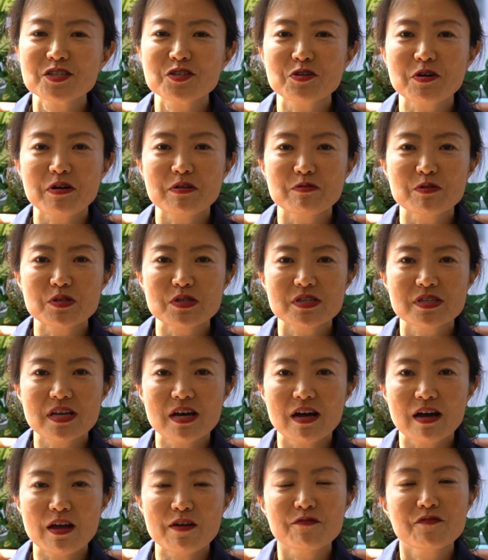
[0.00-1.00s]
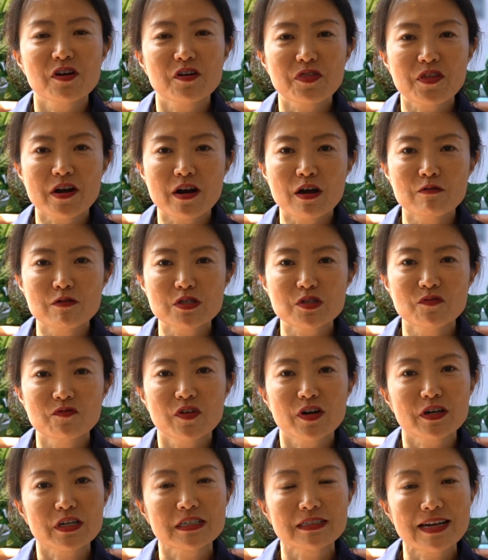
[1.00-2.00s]
So I felt that I was in
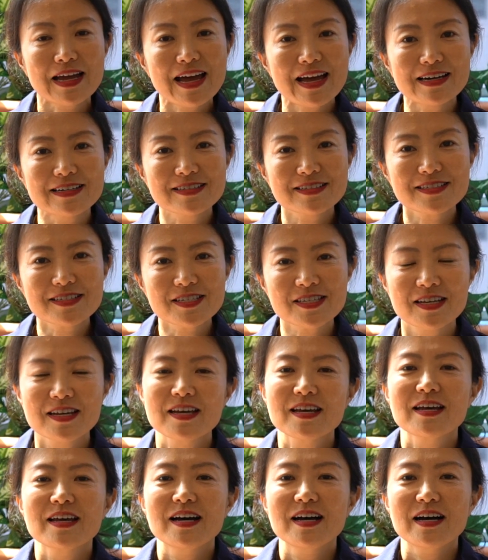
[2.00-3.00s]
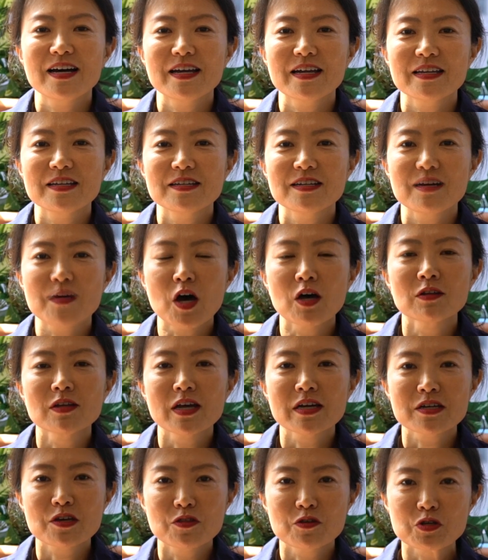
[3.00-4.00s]
very good hands. And
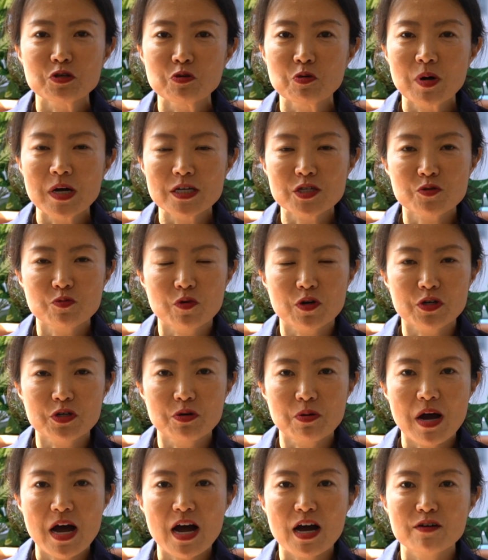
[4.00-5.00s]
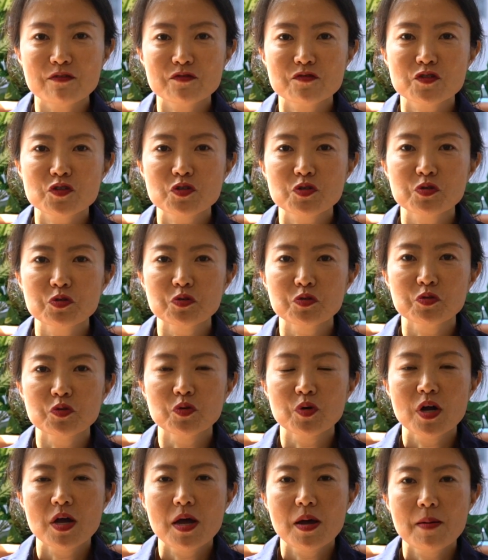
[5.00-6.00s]
unlike in the US where you have
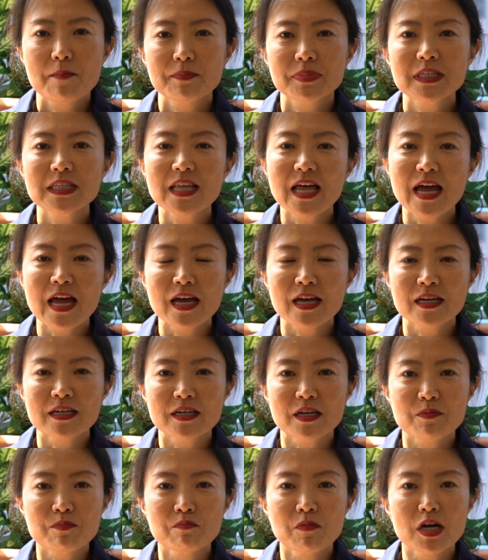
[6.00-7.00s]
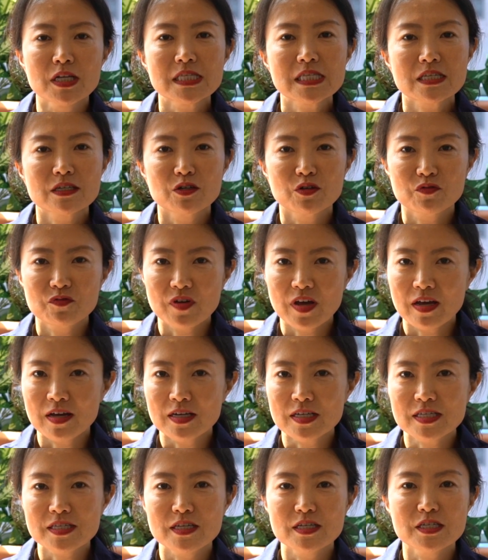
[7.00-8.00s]
to plan months in
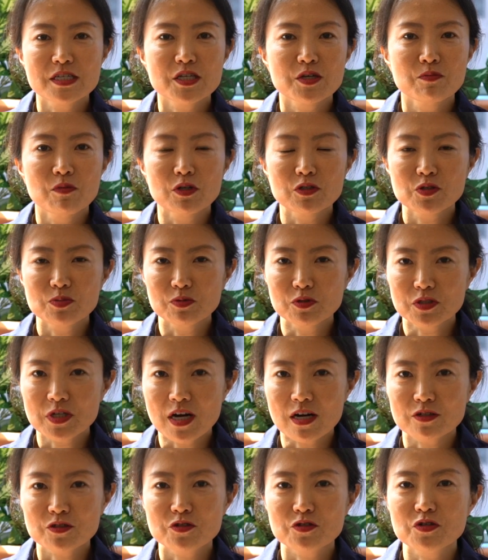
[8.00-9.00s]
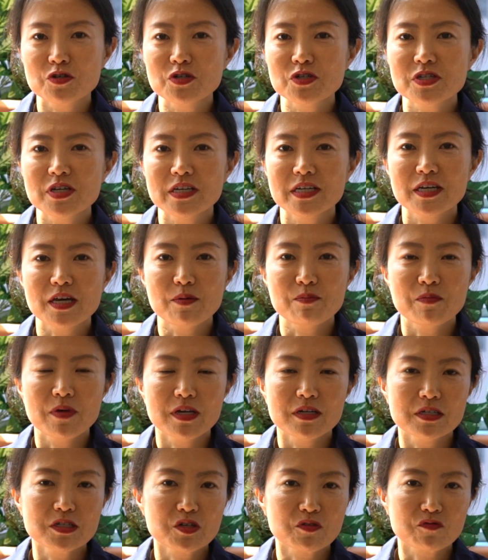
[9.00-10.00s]
advance and see multiple doctors and get
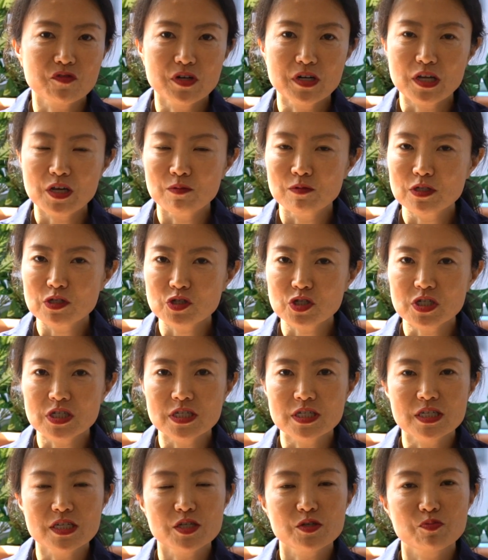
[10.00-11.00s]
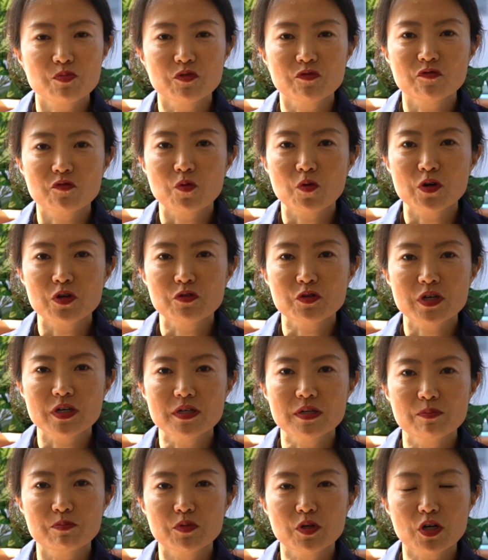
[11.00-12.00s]
many different images before you
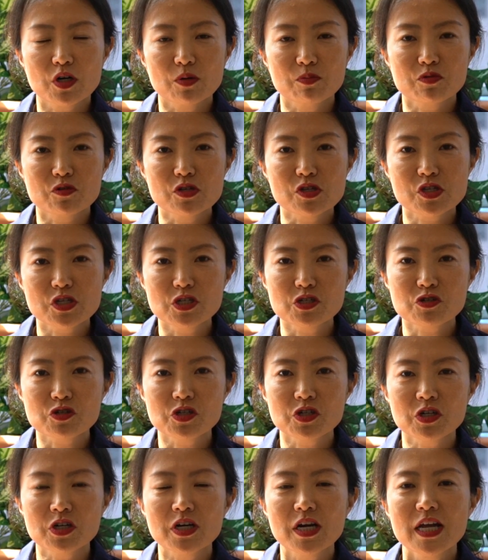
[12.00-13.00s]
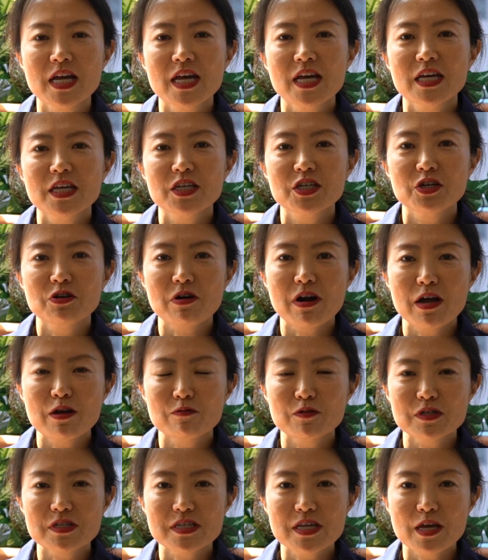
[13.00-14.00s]
can book a procedure, here I
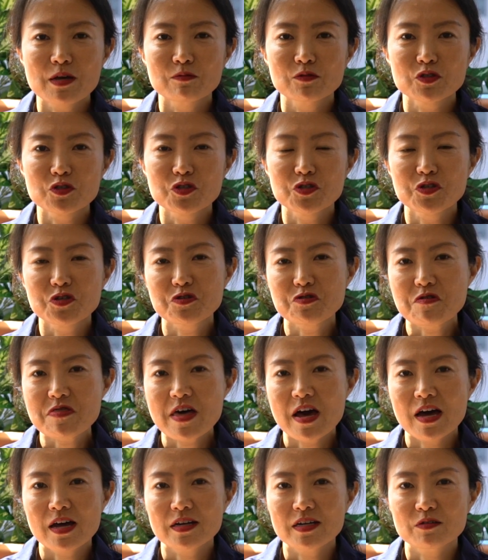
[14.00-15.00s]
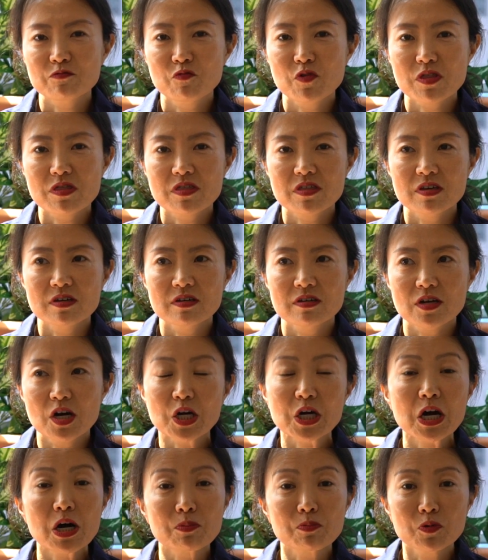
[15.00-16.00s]
was able to do that within
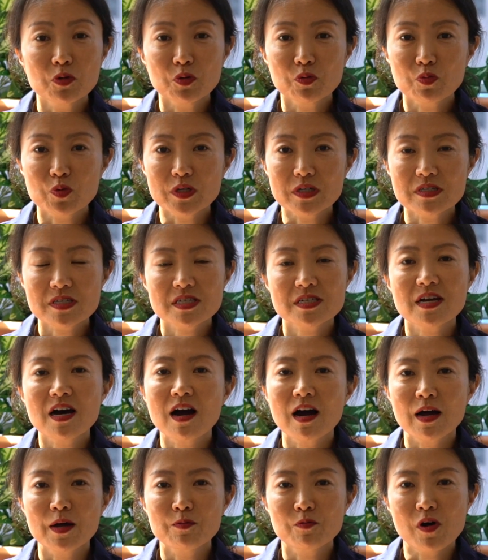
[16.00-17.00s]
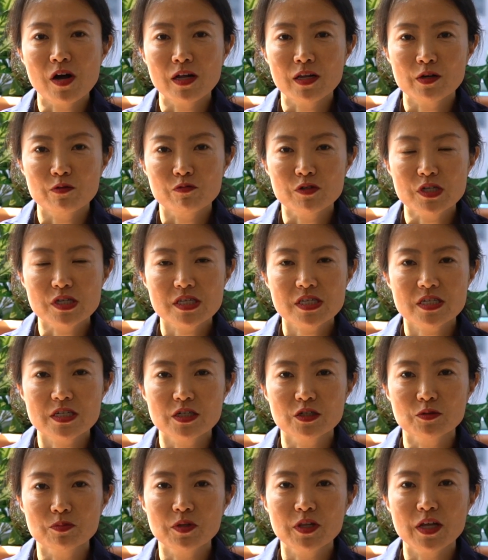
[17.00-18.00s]
a couple of weeks' time while I was
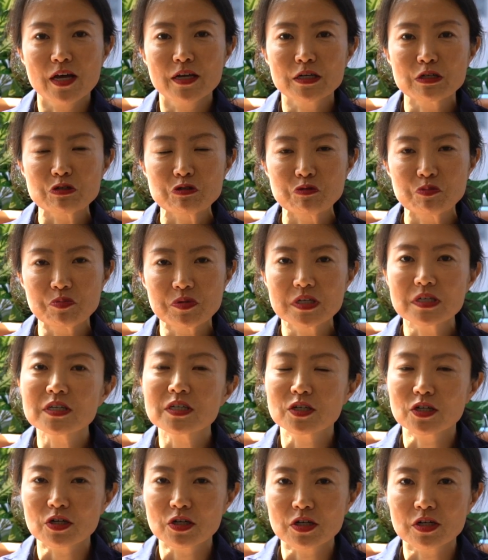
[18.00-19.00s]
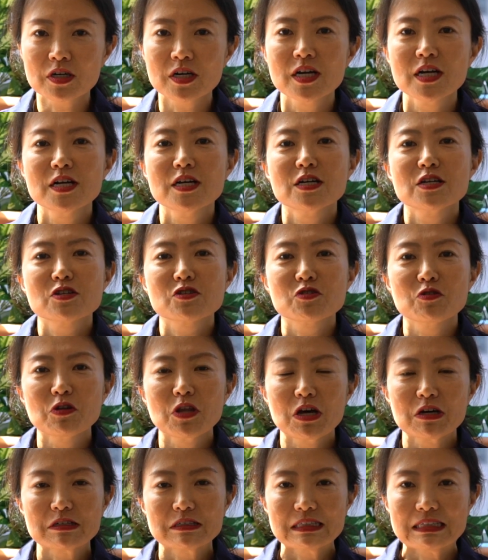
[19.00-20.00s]
still planning to be here. So
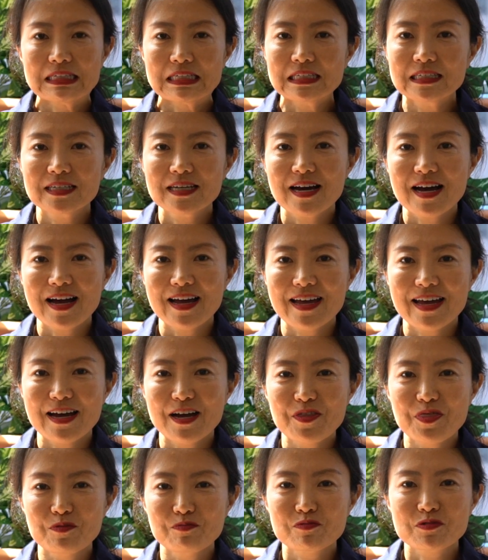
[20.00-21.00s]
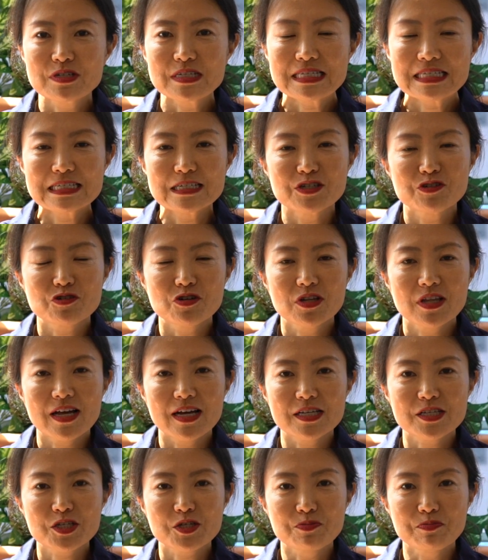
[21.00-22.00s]
luckily I had the procedure
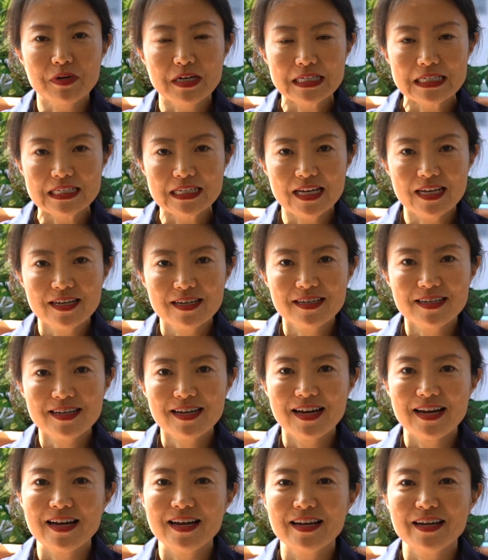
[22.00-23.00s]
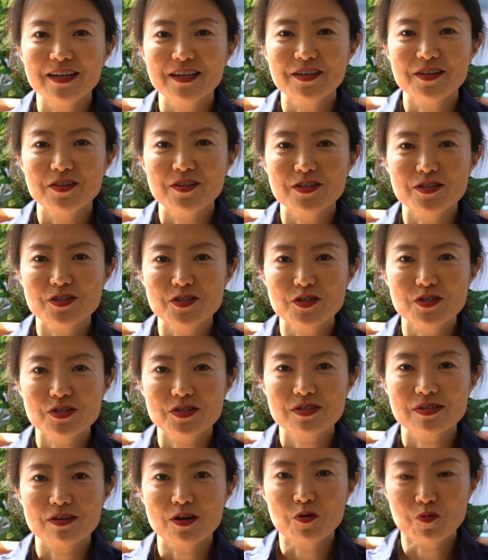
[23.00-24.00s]
last Monday, and this
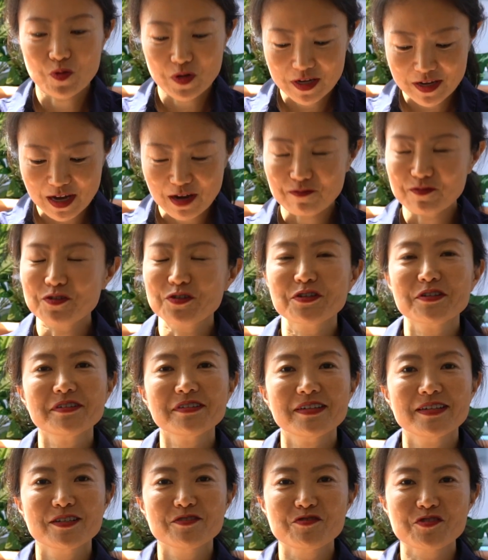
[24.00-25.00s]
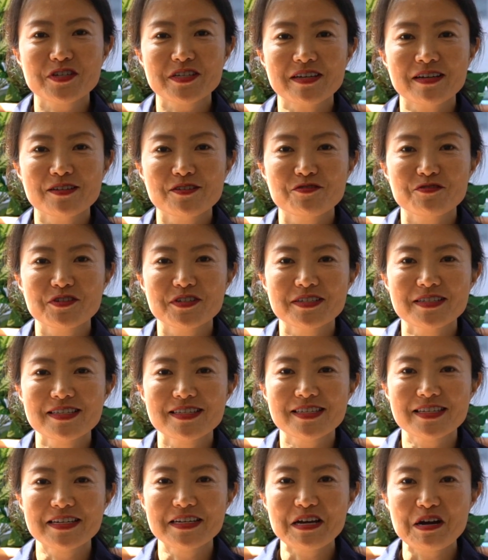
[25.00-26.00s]
is a week after, and as you can
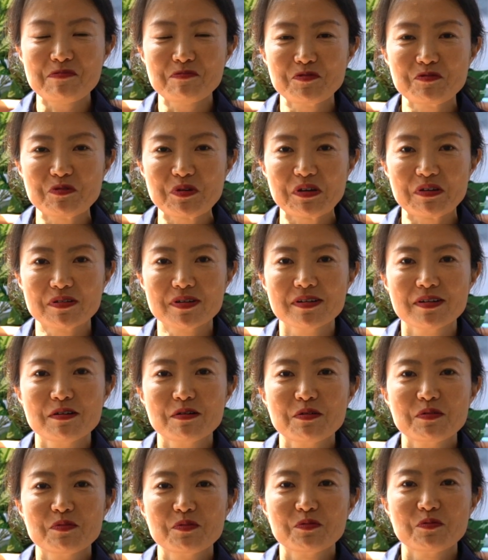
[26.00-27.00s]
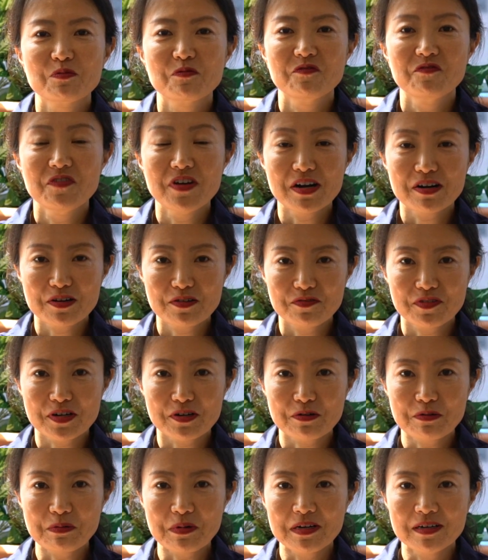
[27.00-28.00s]
see, I'm doing very,
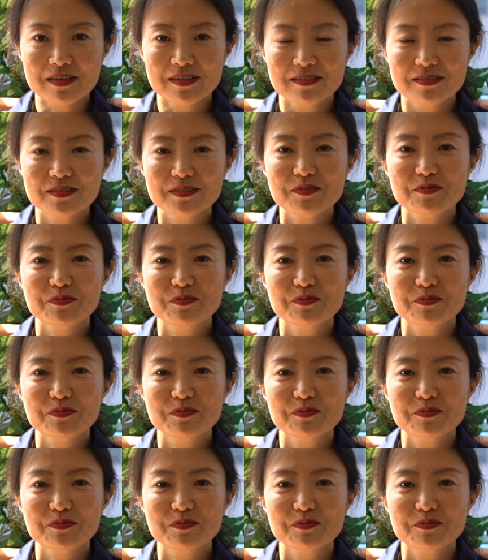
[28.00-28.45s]
very well.